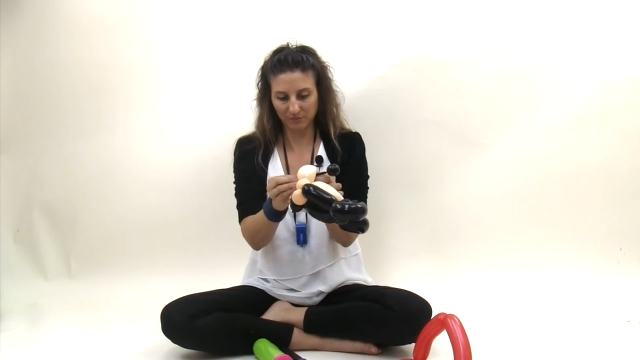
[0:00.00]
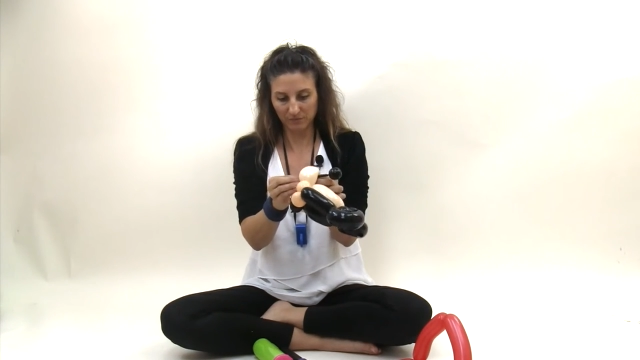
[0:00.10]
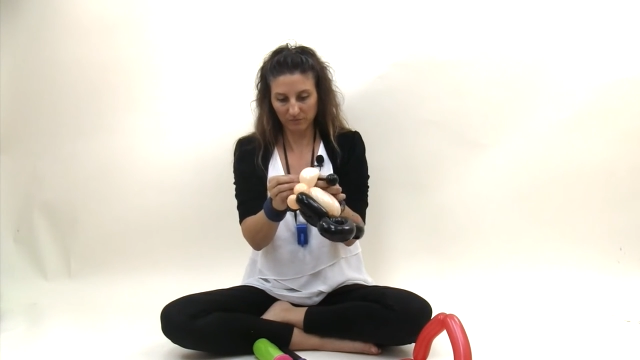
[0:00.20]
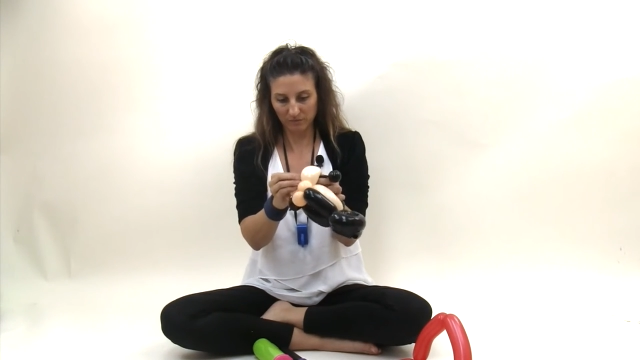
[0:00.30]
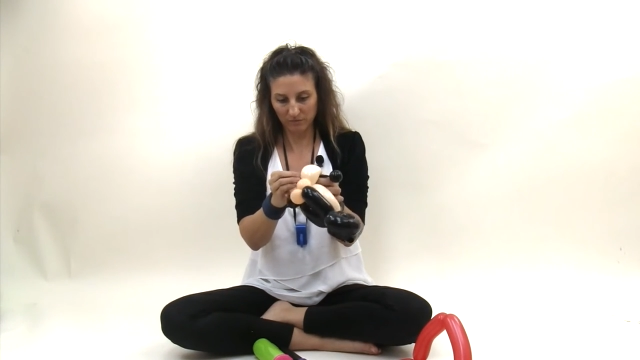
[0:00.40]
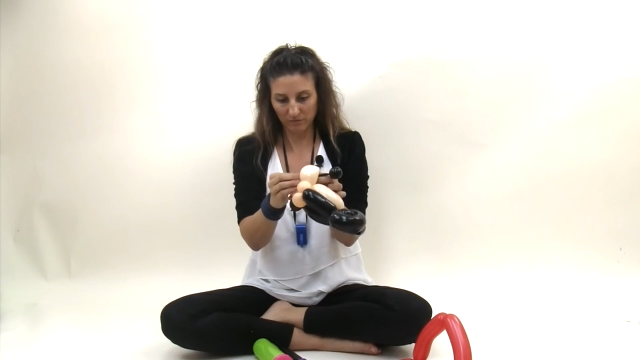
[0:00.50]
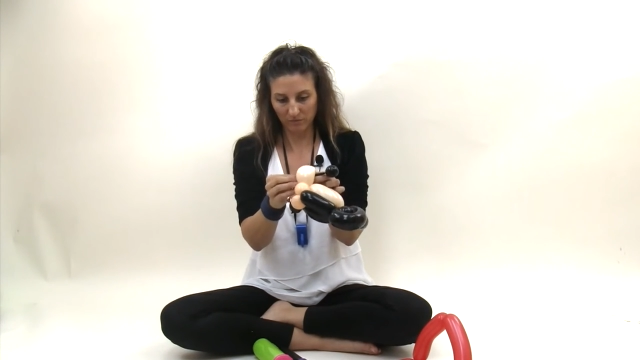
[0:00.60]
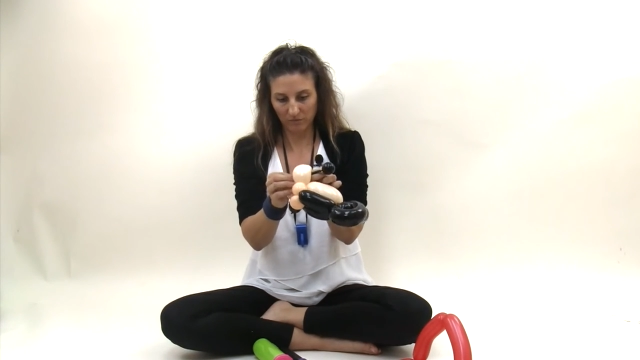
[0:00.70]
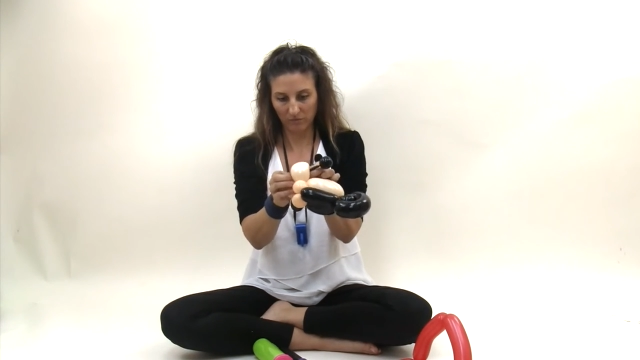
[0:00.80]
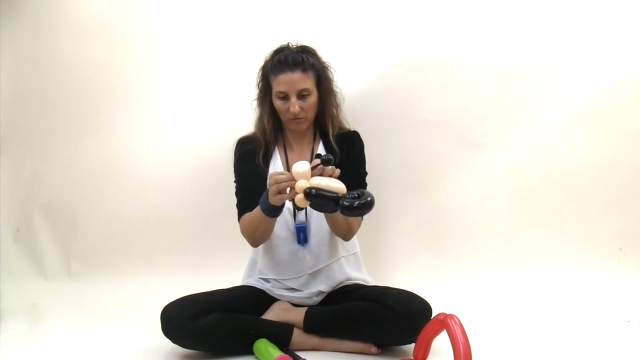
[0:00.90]

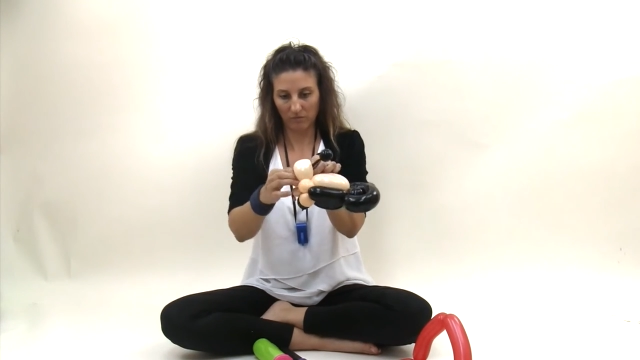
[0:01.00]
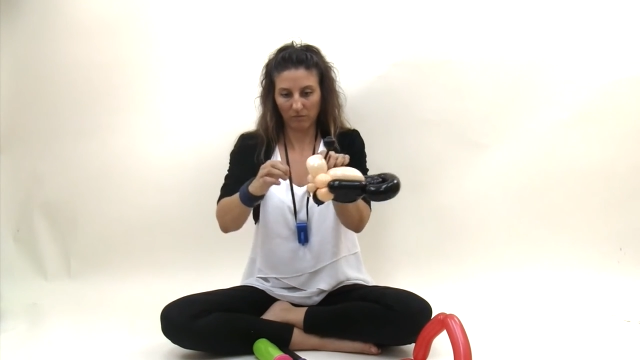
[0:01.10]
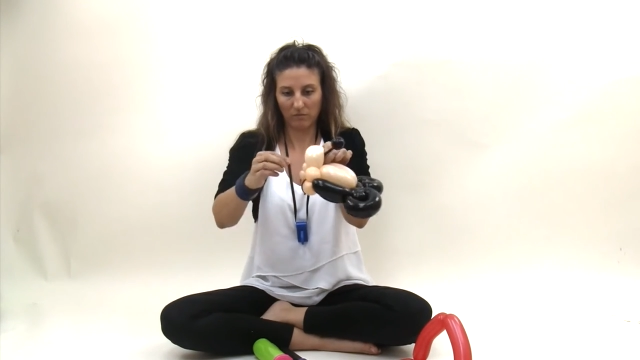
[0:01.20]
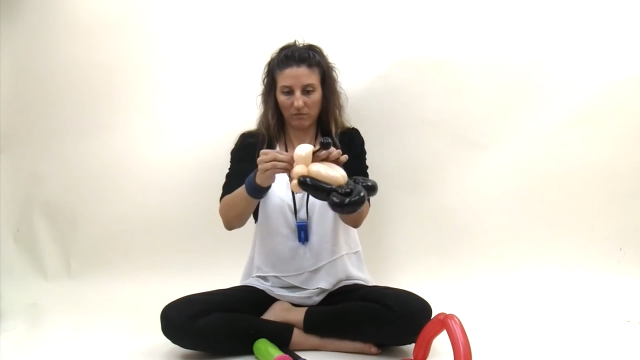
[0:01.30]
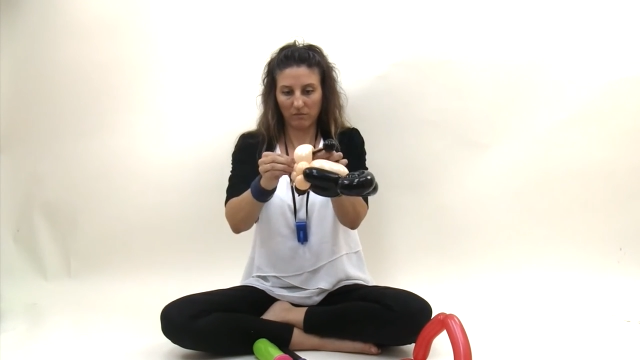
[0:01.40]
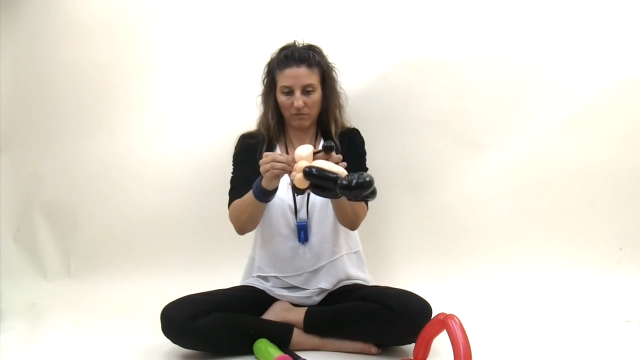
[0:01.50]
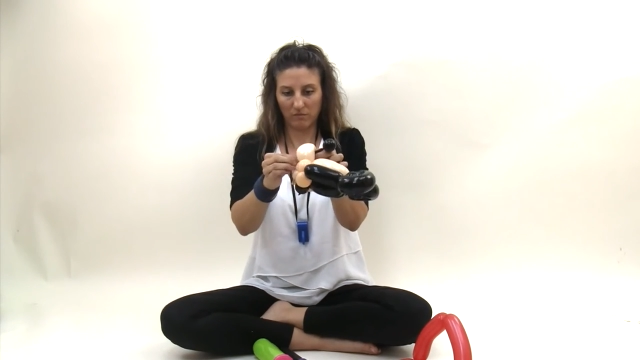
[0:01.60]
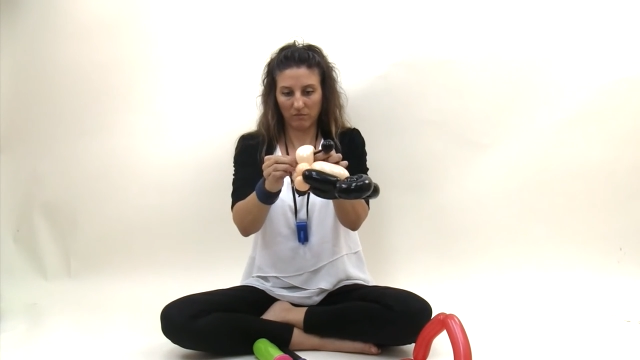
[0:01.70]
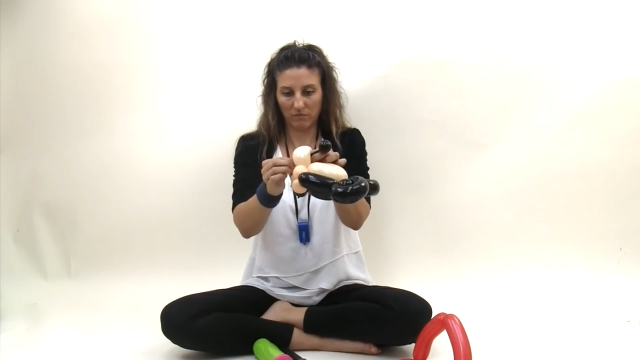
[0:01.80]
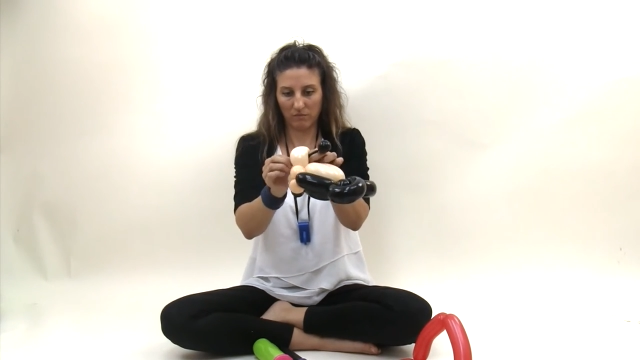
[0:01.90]

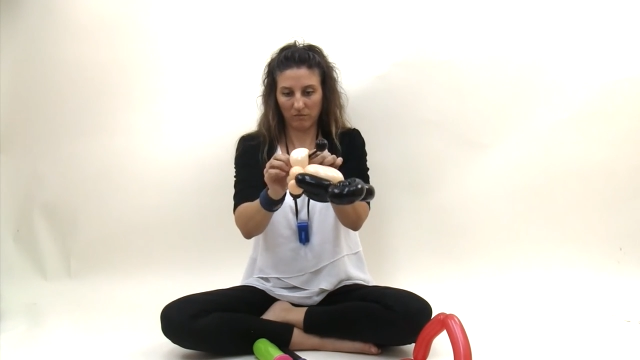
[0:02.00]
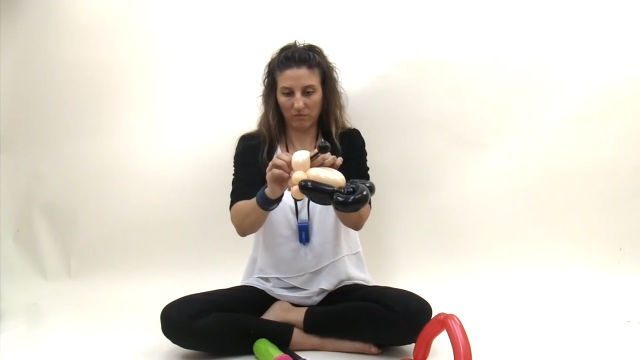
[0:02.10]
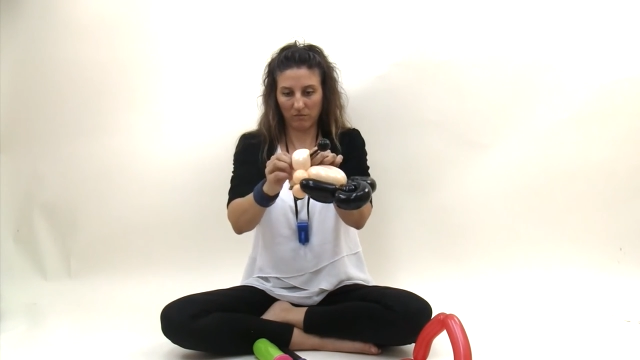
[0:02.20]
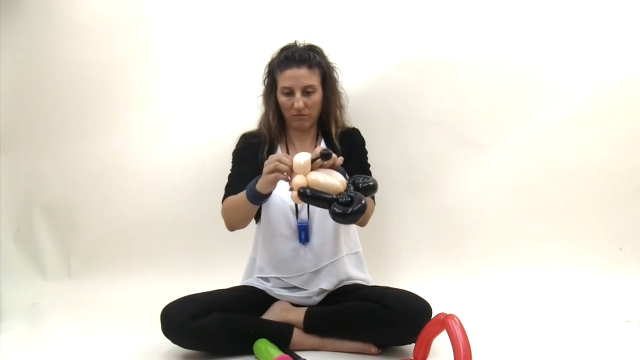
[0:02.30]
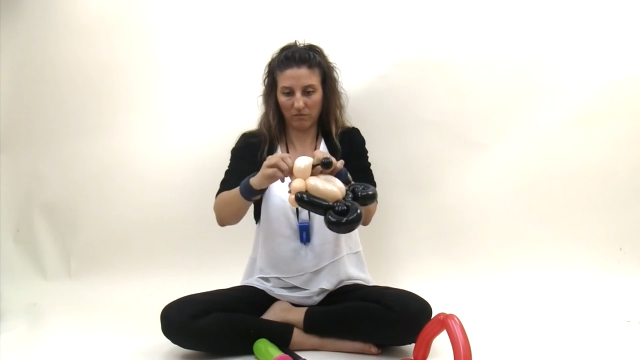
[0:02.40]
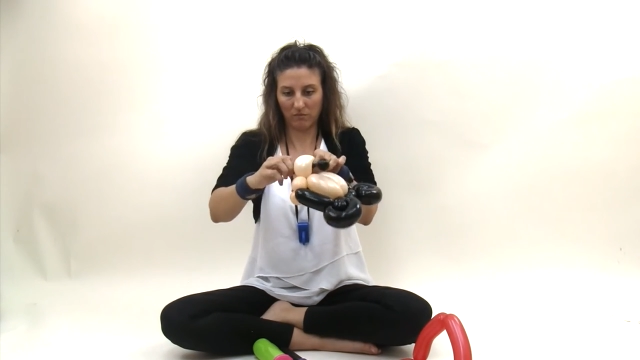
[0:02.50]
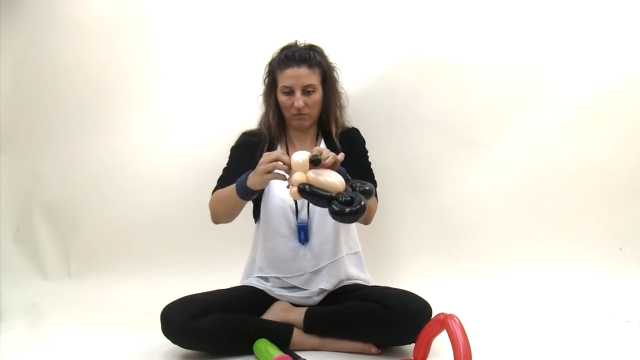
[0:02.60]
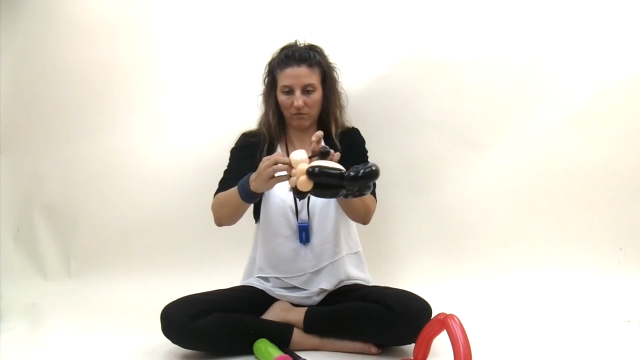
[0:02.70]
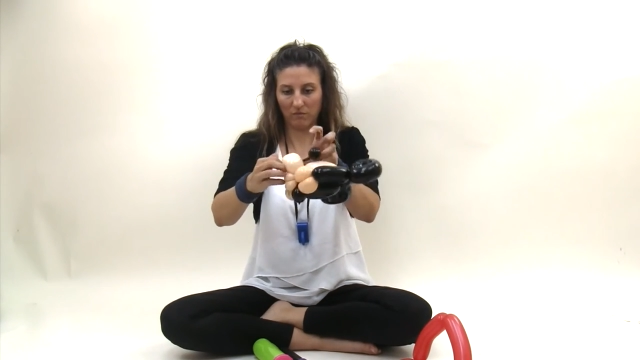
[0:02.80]
(silence)